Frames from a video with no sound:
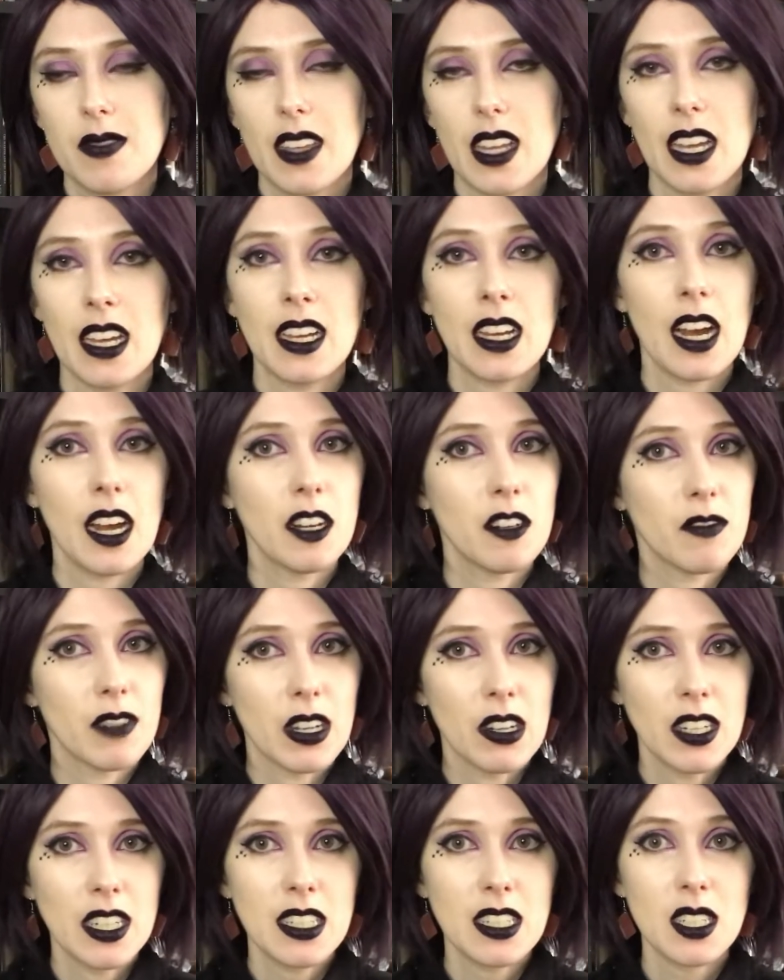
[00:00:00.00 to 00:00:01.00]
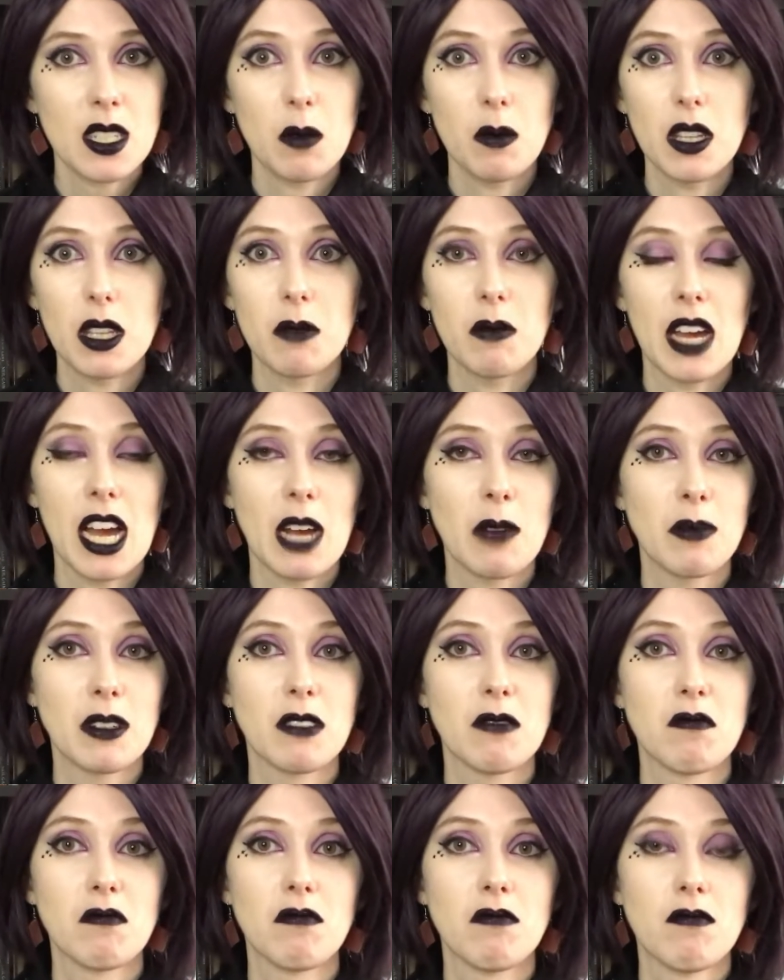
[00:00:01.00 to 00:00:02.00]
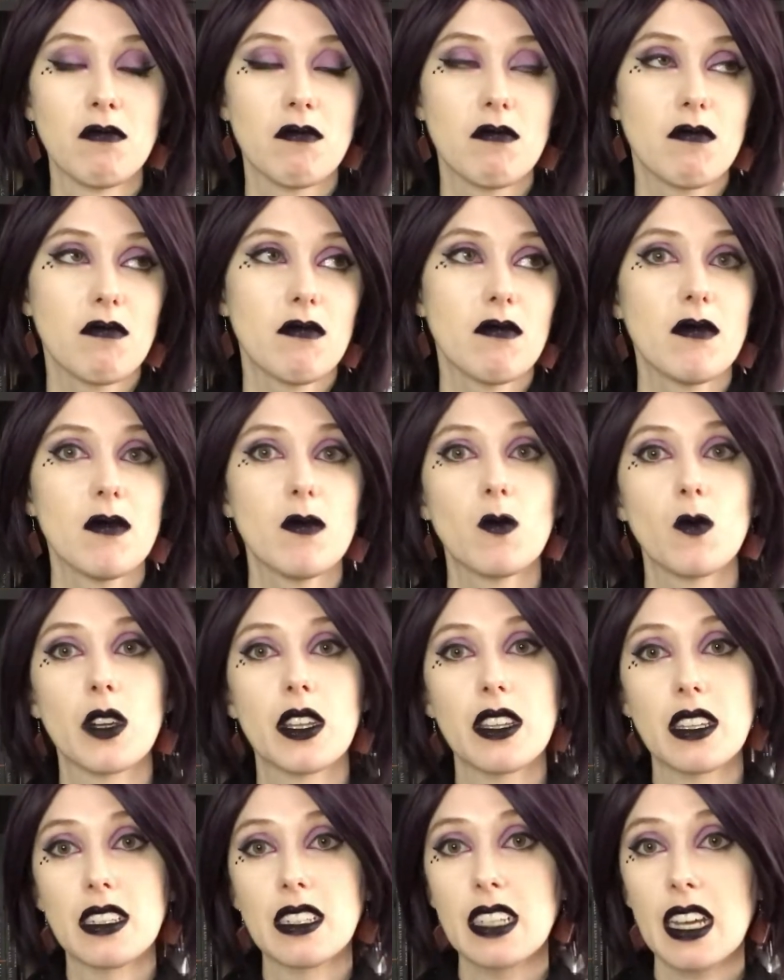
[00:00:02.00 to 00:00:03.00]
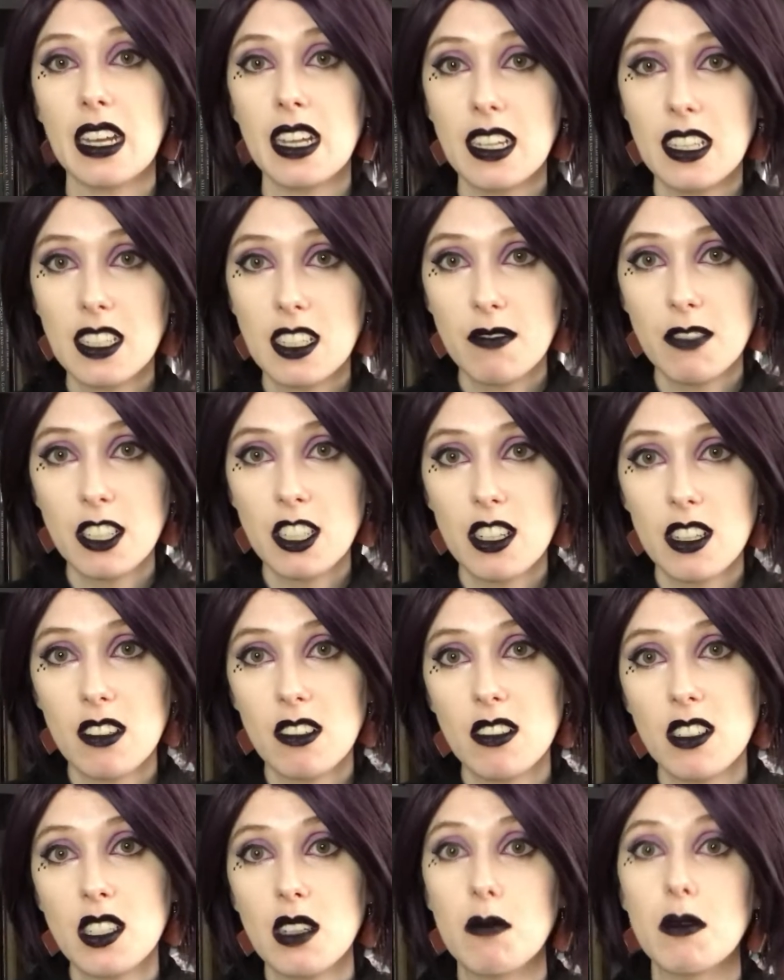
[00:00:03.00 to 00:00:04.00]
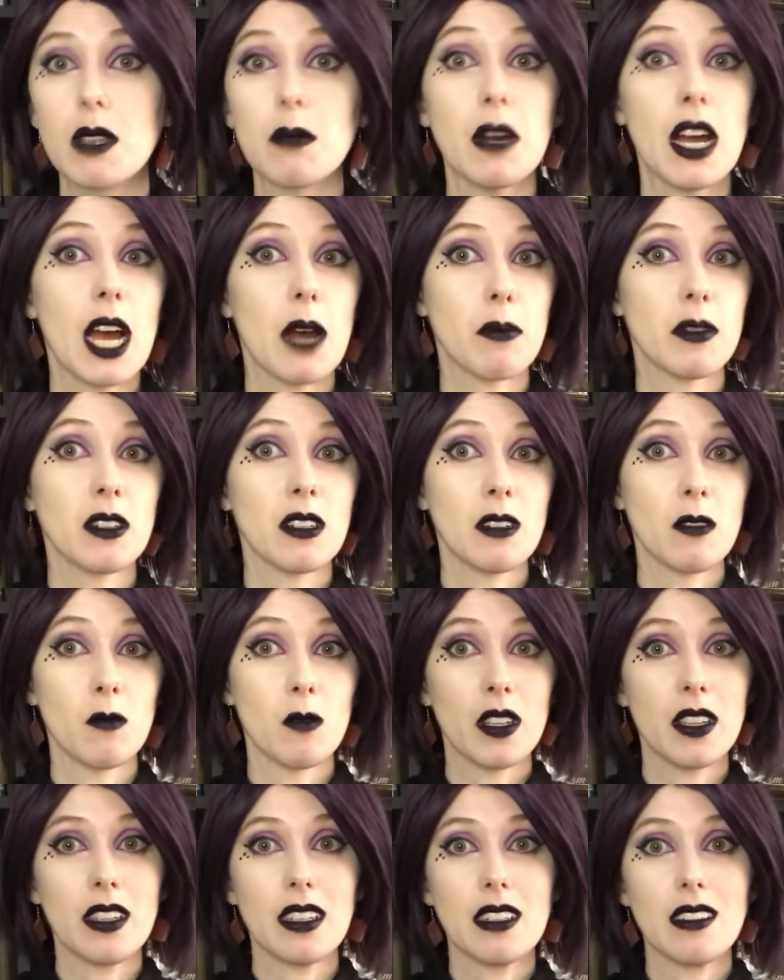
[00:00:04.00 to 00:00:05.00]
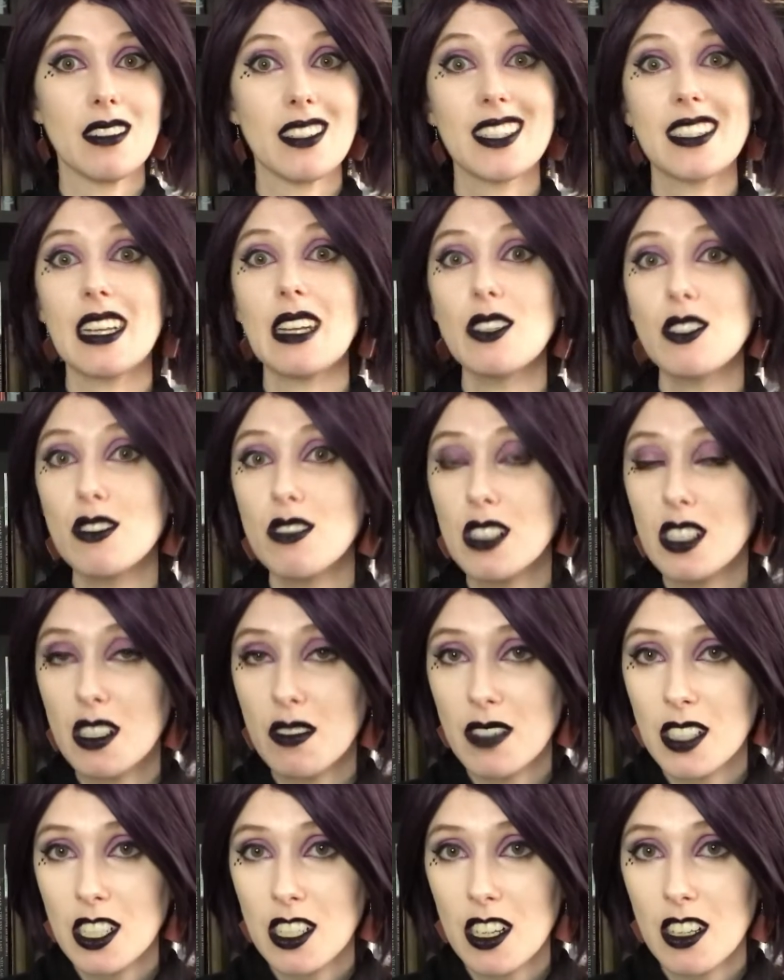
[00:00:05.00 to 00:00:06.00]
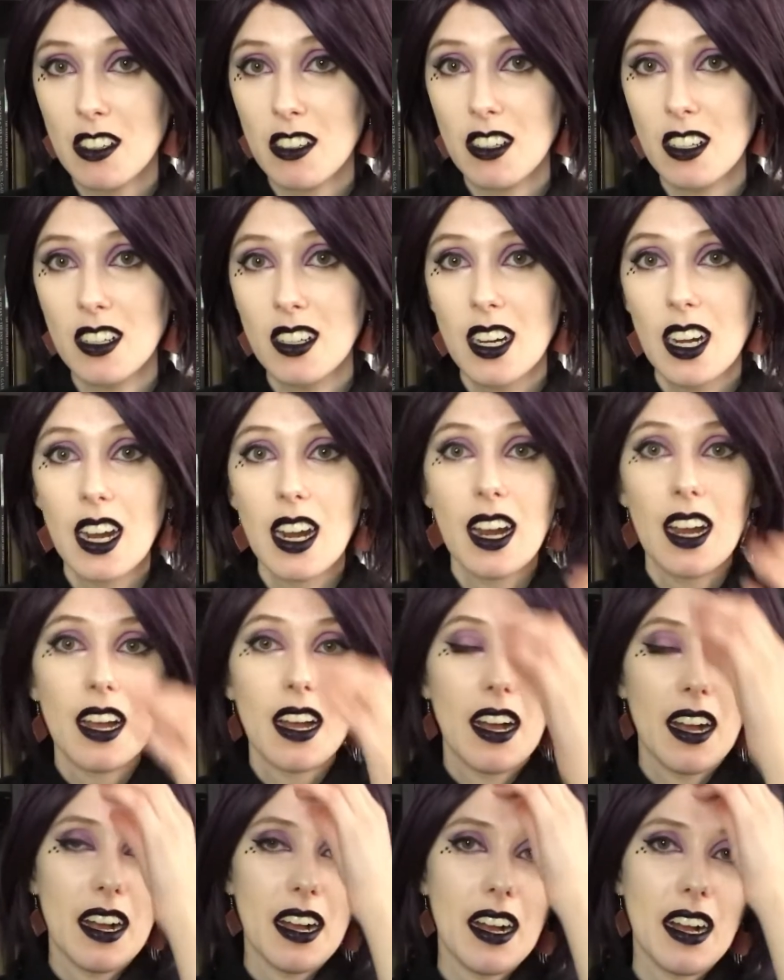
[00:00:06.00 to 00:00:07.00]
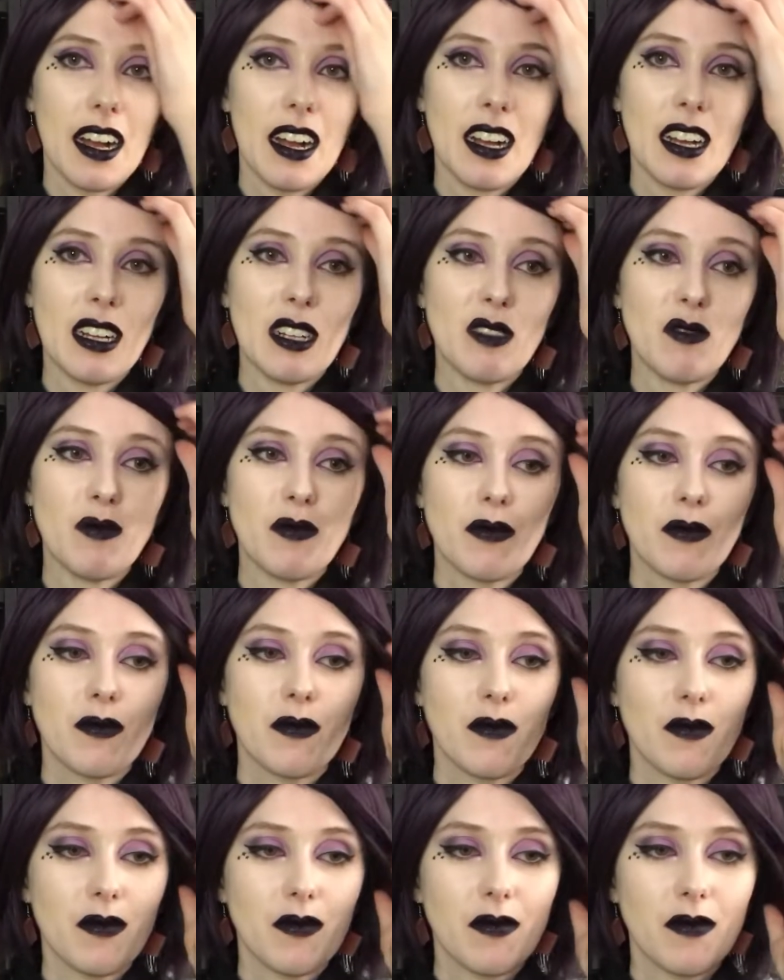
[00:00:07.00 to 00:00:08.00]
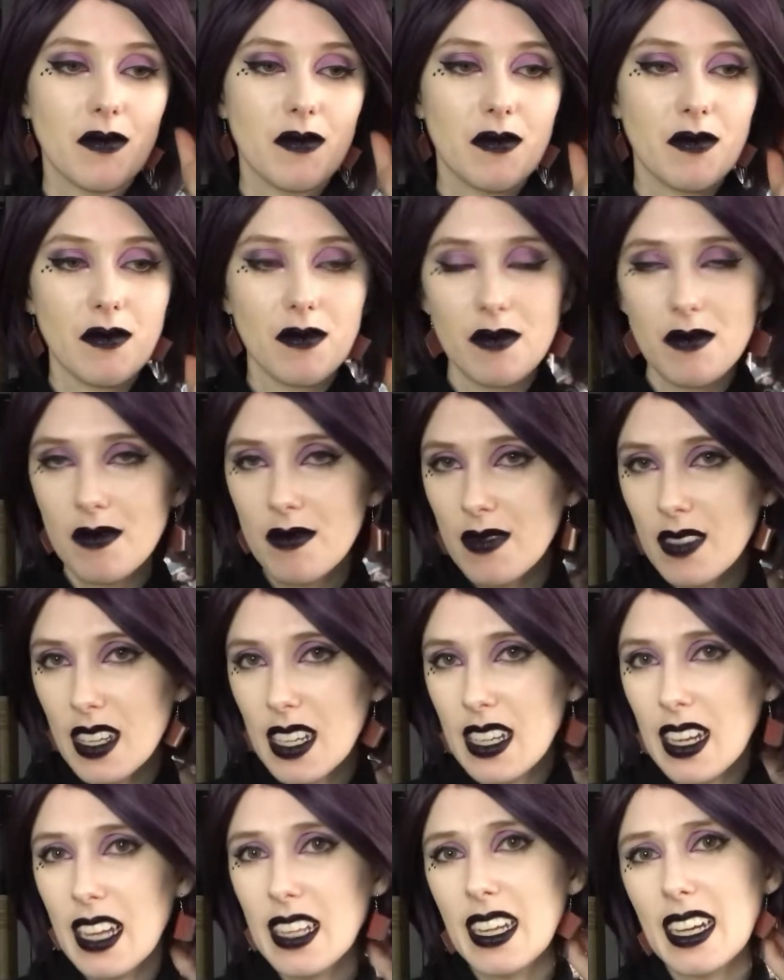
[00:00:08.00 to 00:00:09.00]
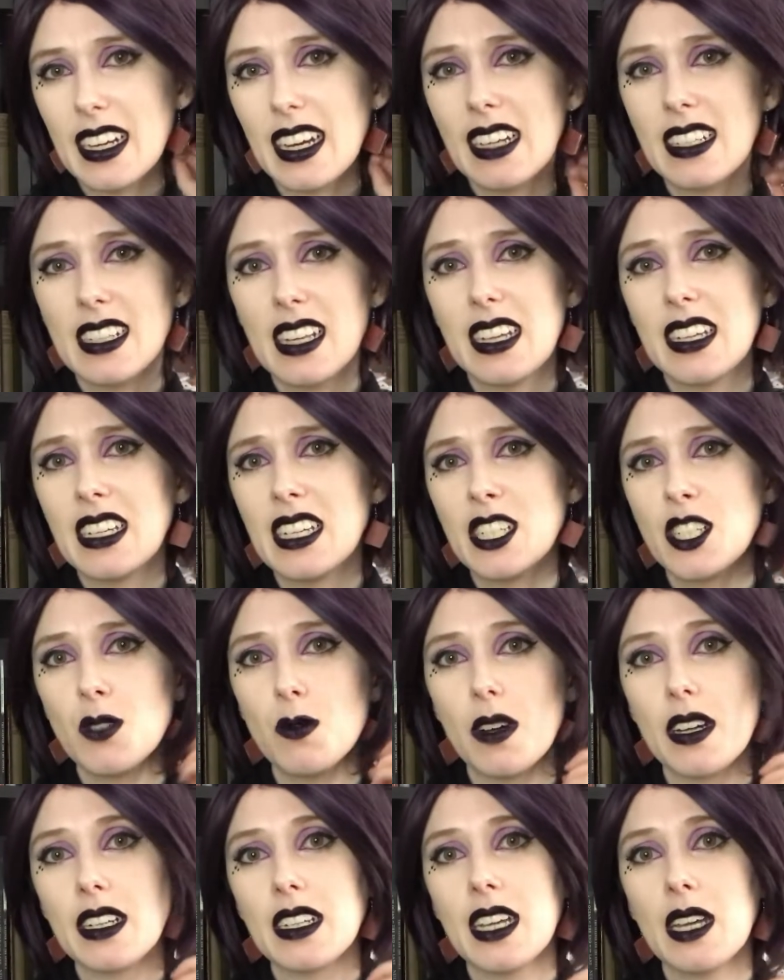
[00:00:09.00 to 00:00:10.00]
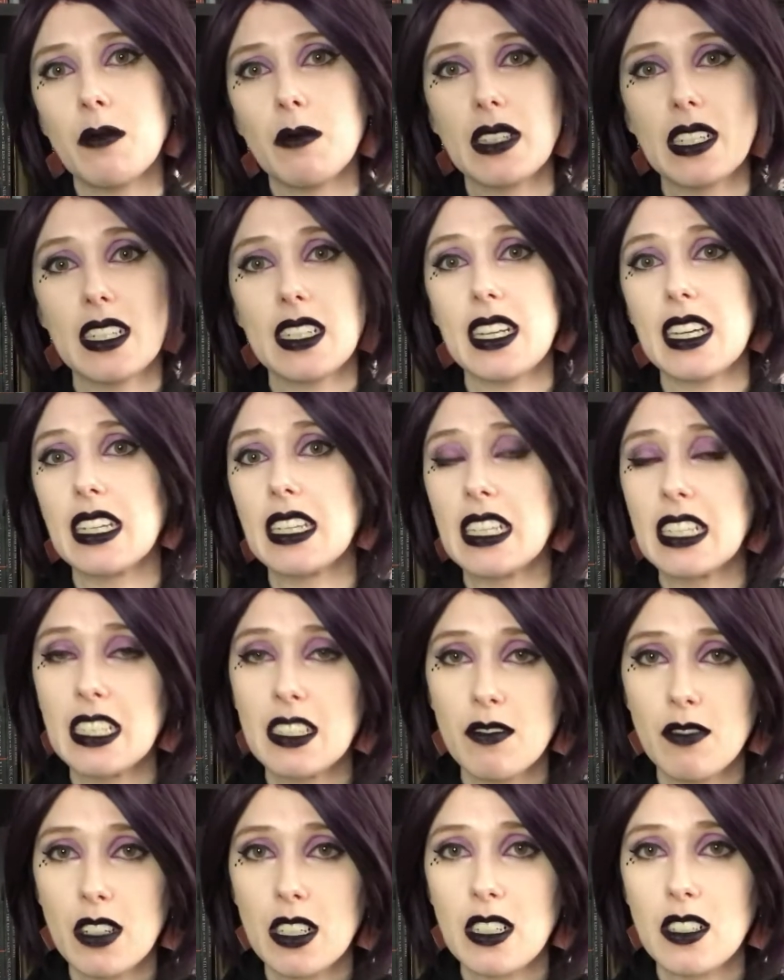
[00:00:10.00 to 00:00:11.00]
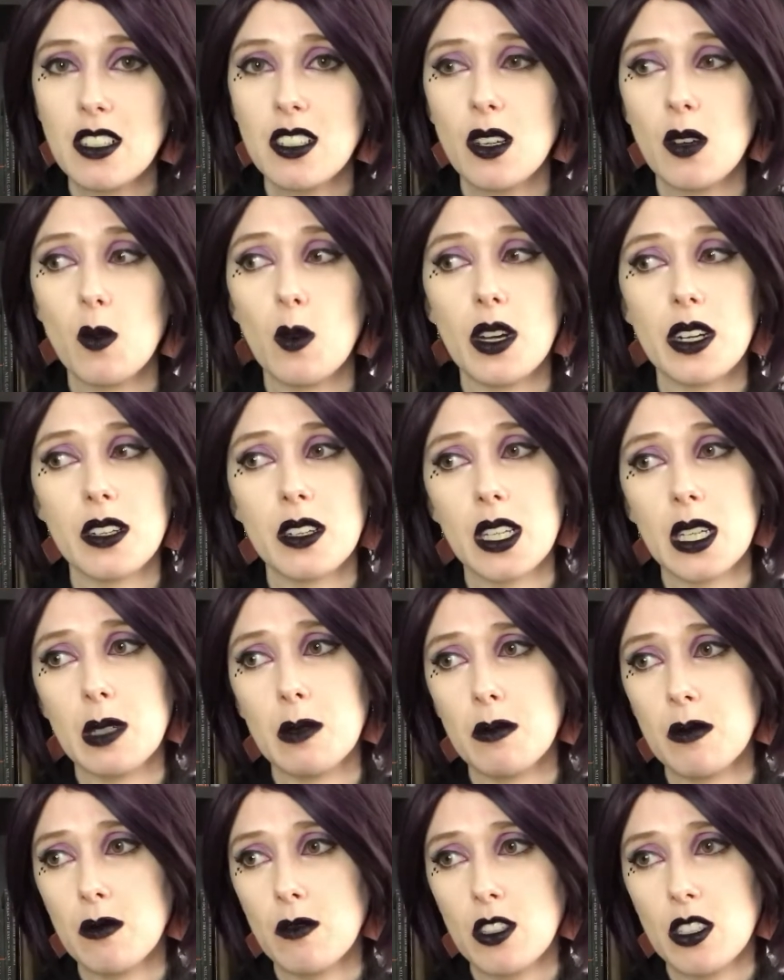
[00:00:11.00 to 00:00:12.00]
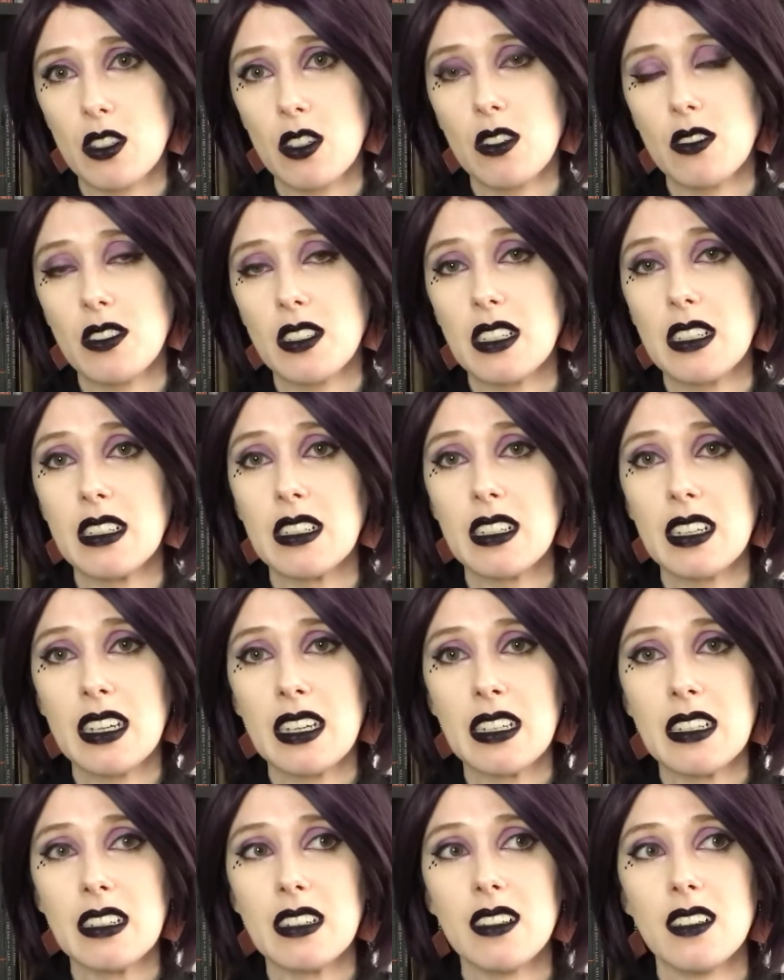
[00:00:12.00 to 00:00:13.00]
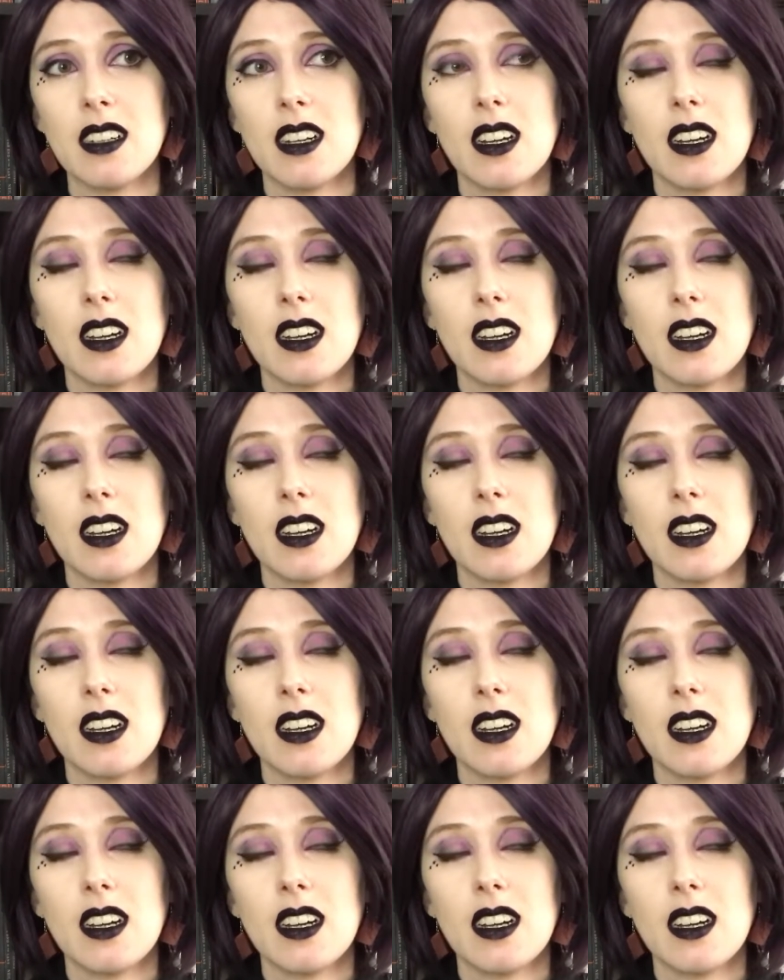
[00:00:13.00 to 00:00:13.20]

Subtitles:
it kind of varies. Some of them happen within decades of each other. Some of them happen within centuries of each other. And like I said, each one can be slightly different. So one of them resulted in